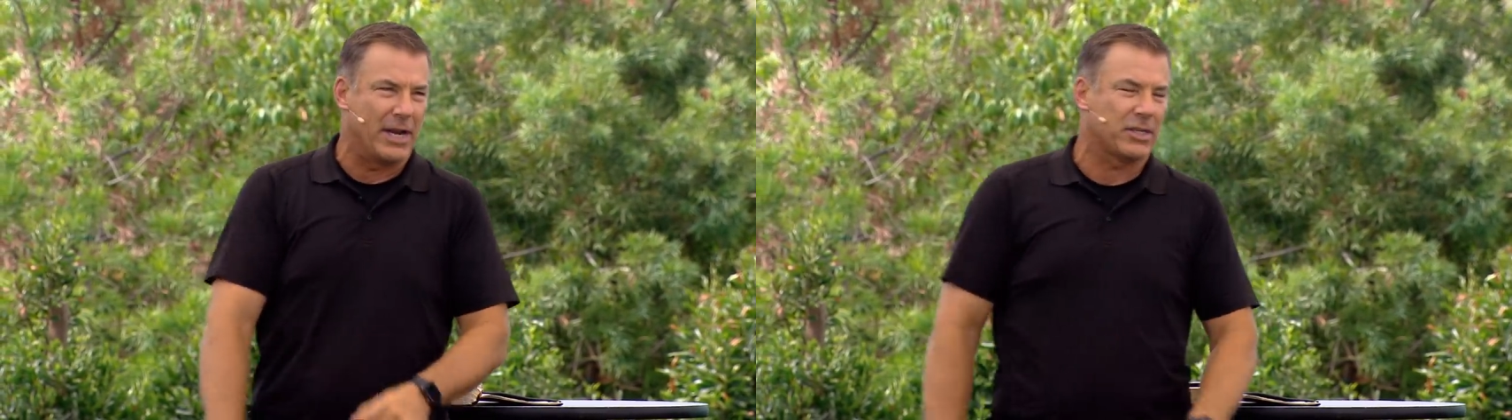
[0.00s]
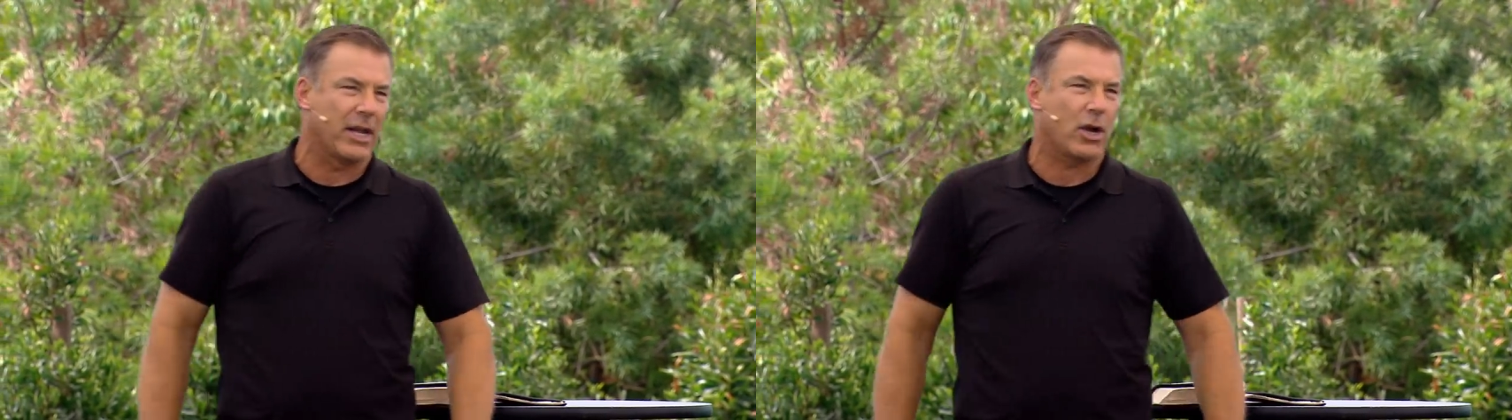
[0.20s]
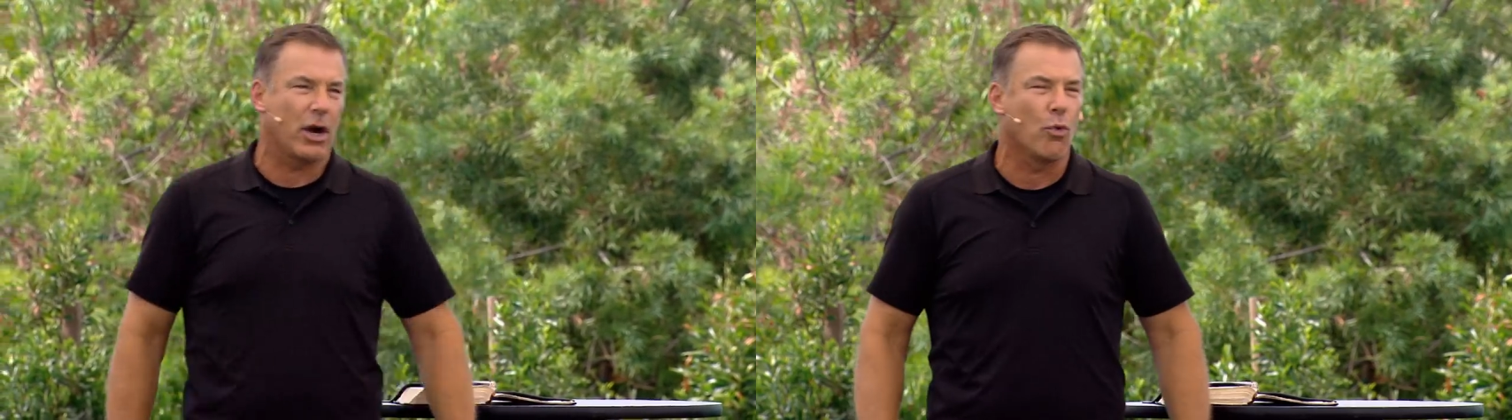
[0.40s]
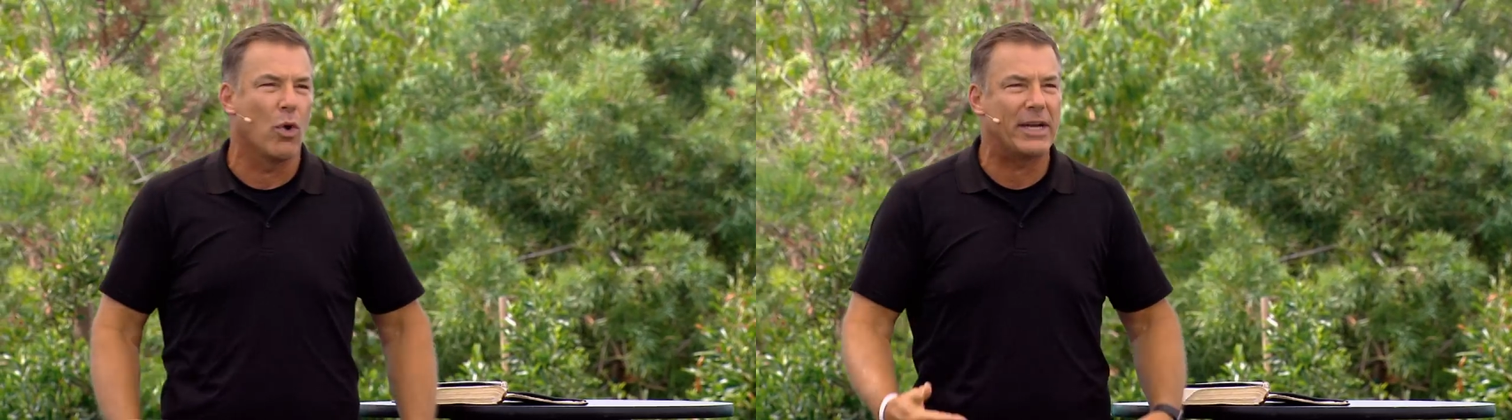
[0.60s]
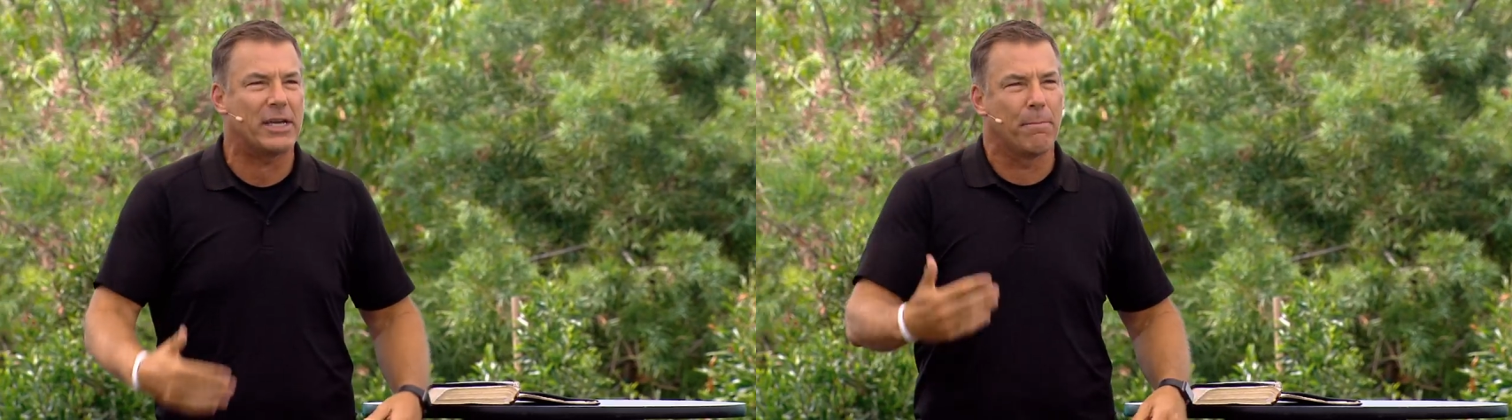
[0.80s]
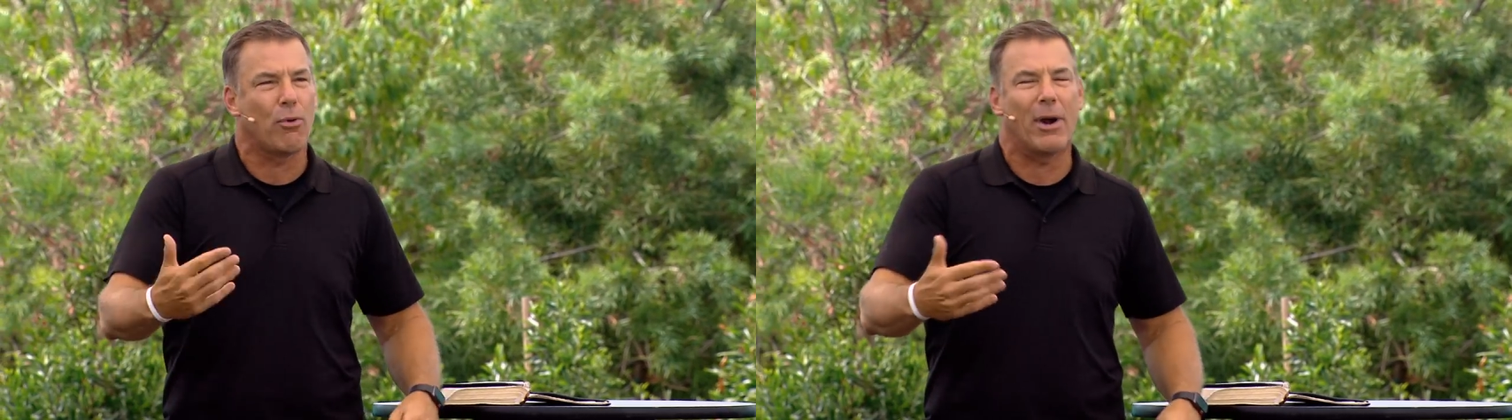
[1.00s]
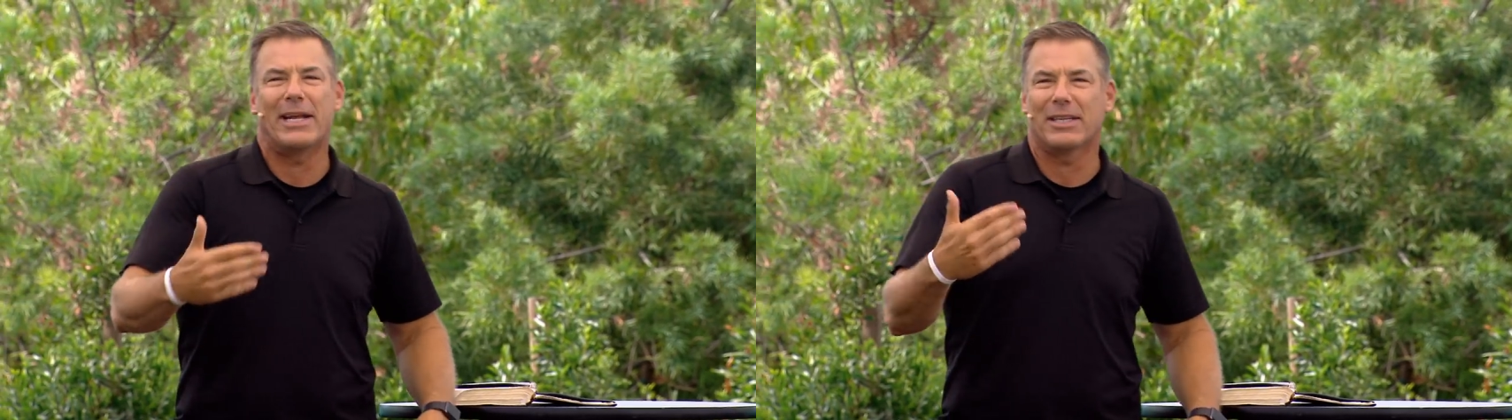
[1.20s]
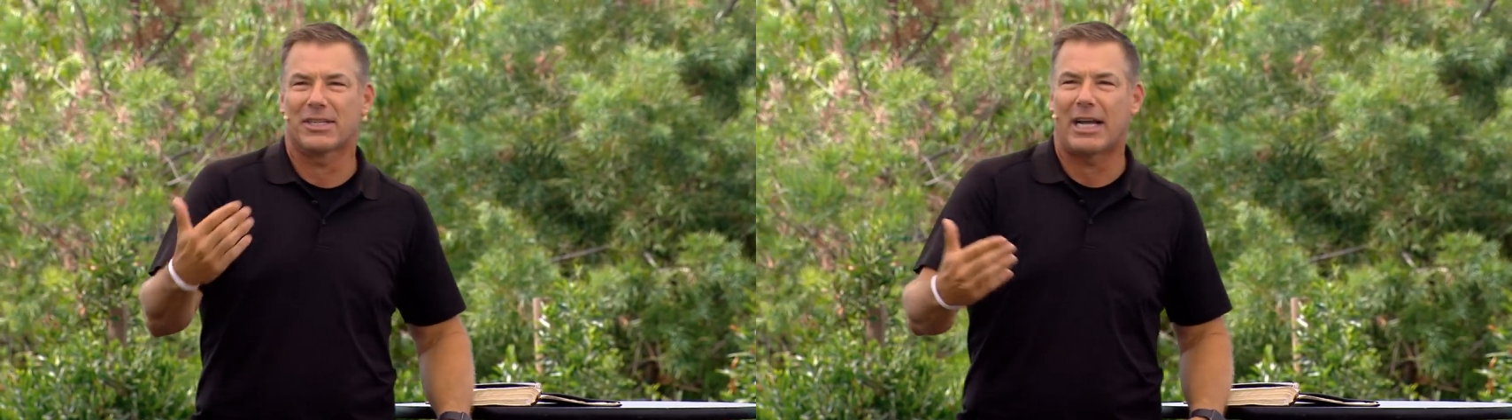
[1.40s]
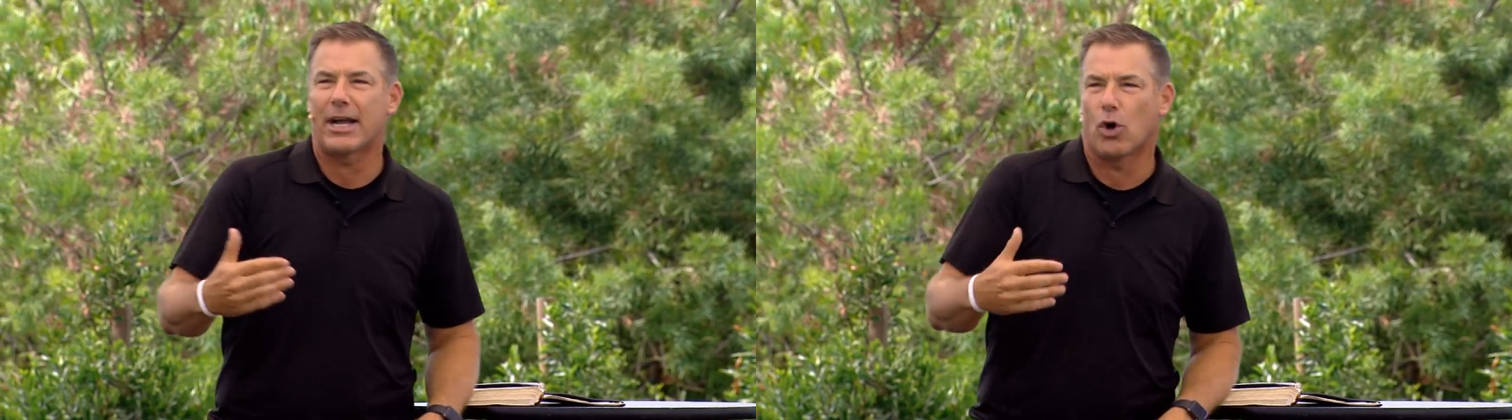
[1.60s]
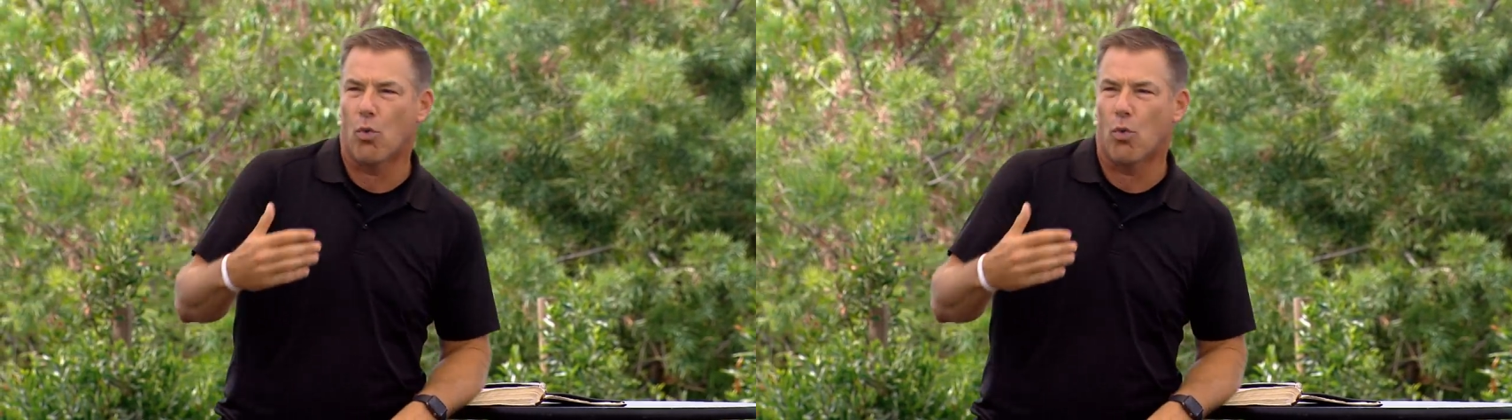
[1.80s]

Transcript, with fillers: It's like, all right, what can break the cycle?